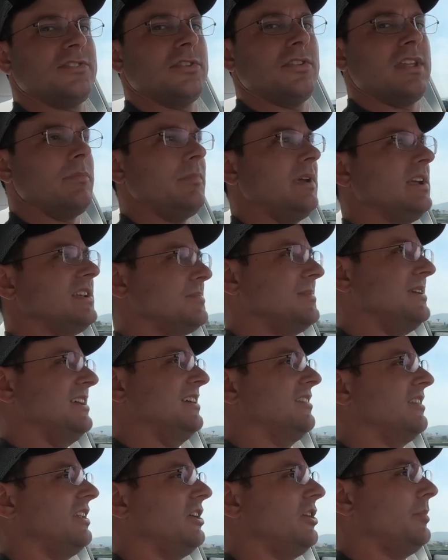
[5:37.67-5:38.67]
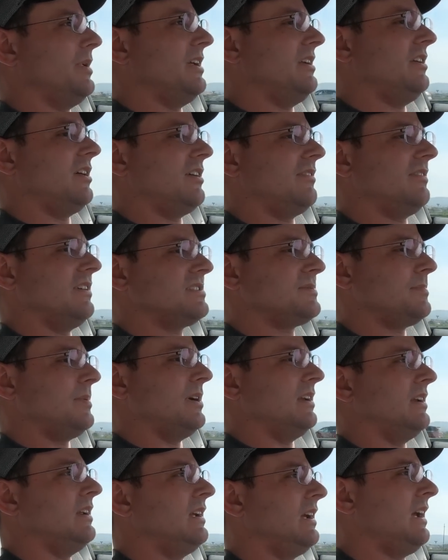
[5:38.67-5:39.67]
So that makes me a little bit nervous,
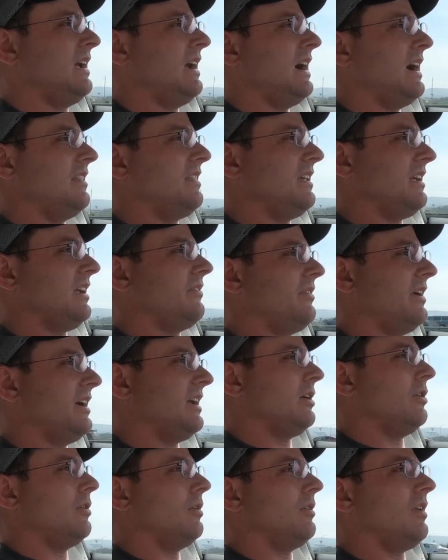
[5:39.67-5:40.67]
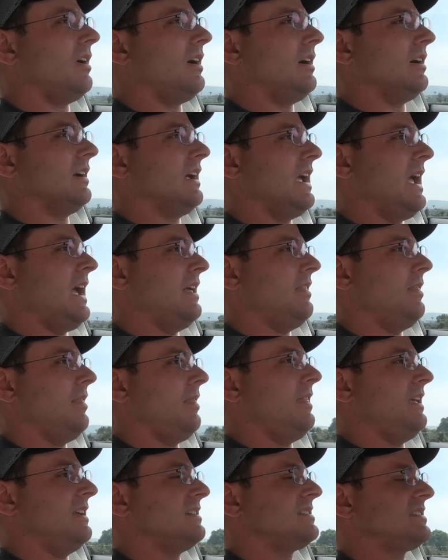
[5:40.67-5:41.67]
but I think if I go along at
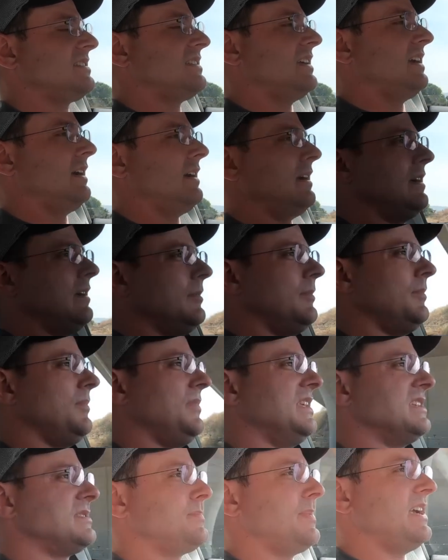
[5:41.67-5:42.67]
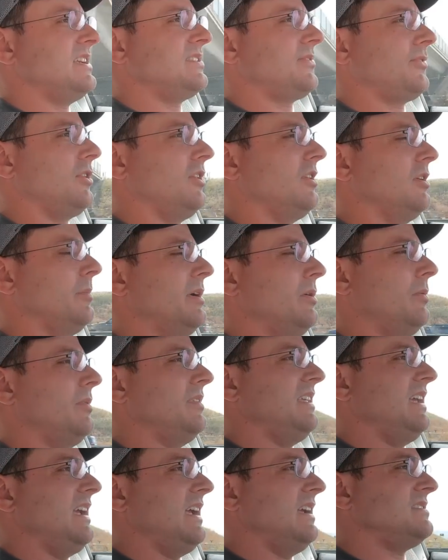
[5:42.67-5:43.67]
this this pace for a little bit with
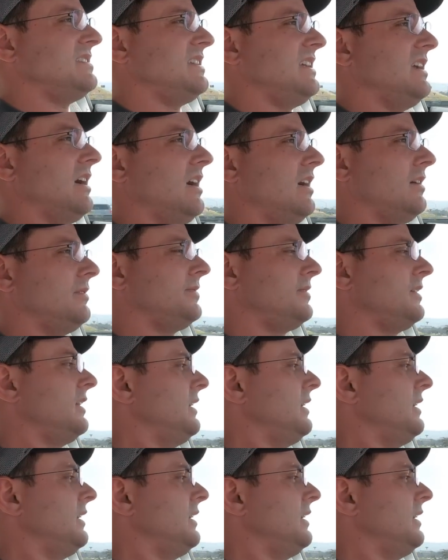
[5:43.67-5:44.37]
the AC off,